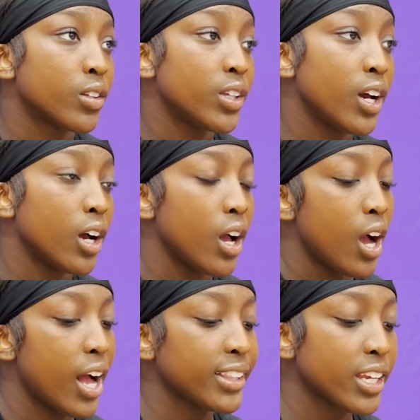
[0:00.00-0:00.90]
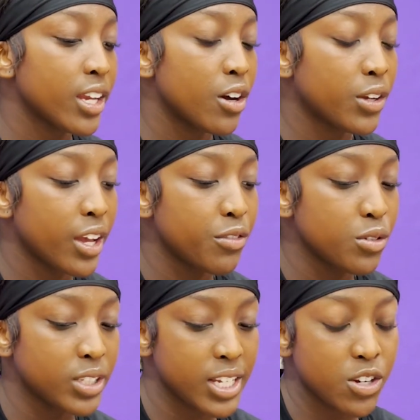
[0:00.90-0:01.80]
Yeah. I think, okay, if you
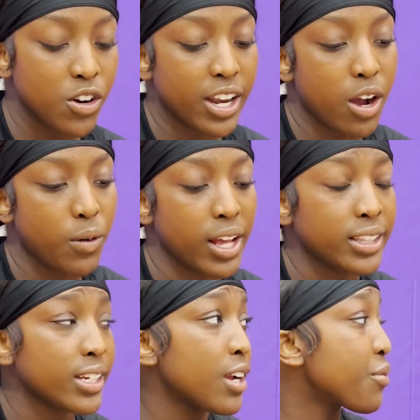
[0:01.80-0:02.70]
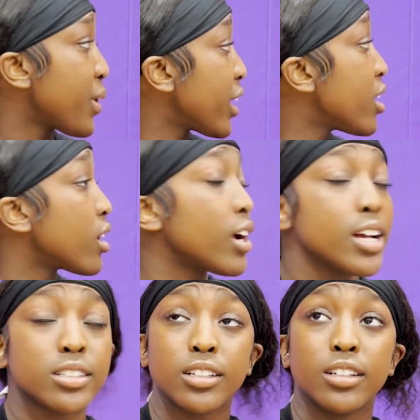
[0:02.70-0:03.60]
say you're going that way, I think everybody here
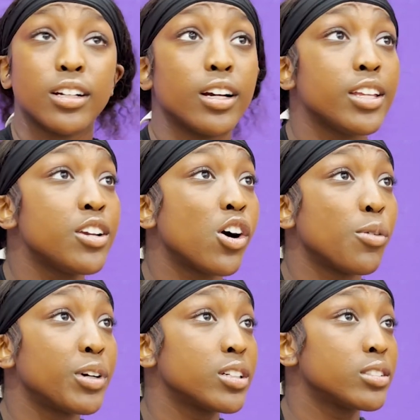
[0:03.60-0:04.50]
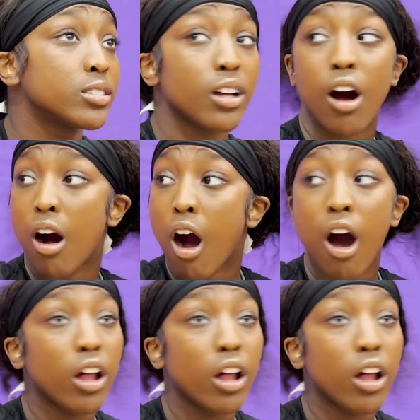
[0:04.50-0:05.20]
has an ego because all